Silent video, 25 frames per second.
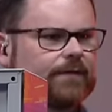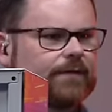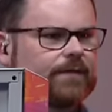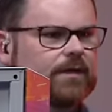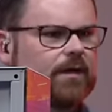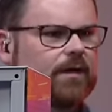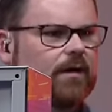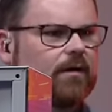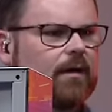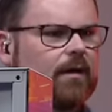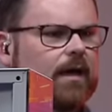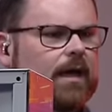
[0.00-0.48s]

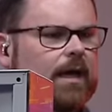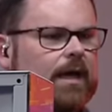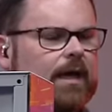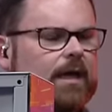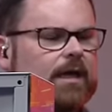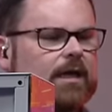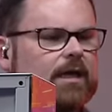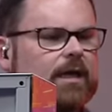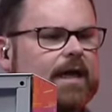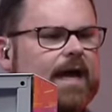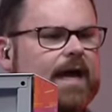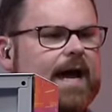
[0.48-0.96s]
So
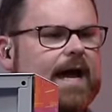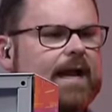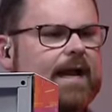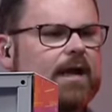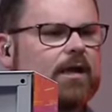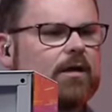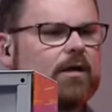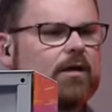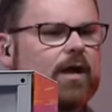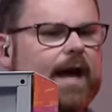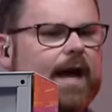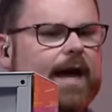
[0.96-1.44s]
you got
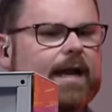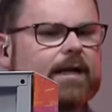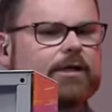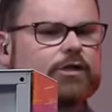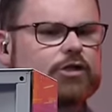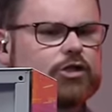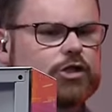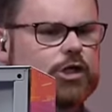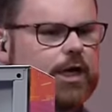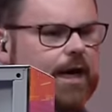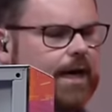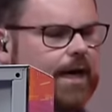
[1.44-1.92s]
you got
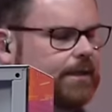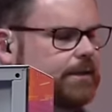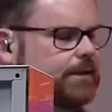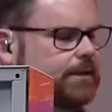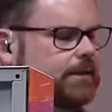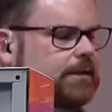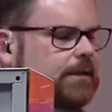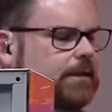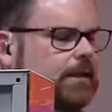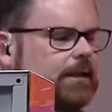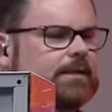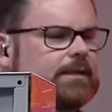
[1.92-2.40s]

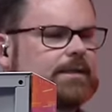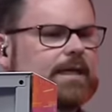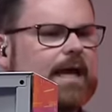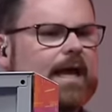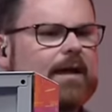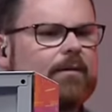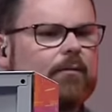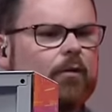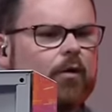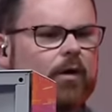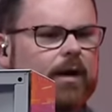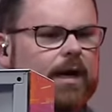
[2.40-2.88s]
just
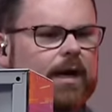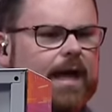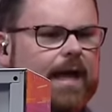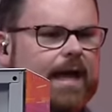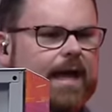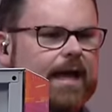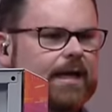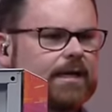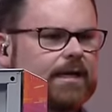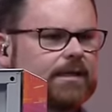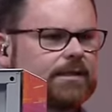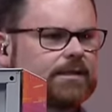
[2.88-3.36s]
10 more
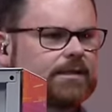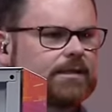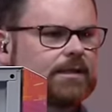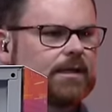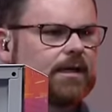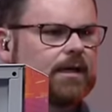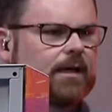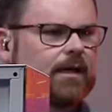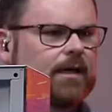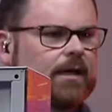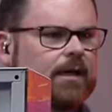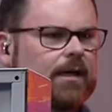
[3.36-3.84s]
days
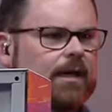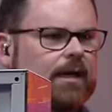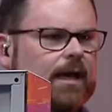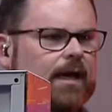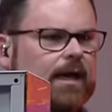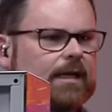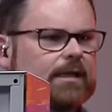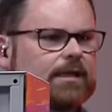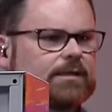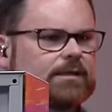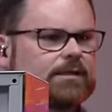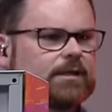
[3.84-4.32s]

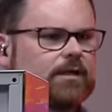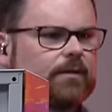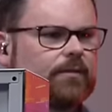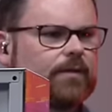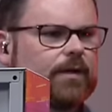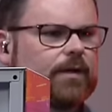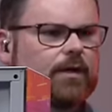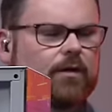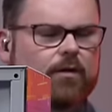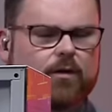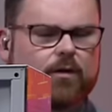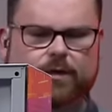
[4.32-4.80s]
and this could be
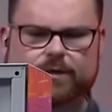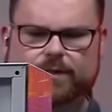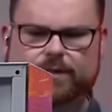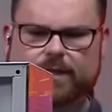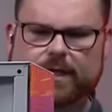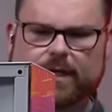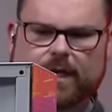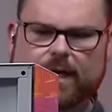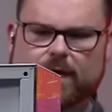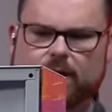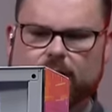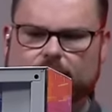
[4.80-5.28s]
yours. And
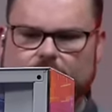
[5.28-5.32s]
again, you've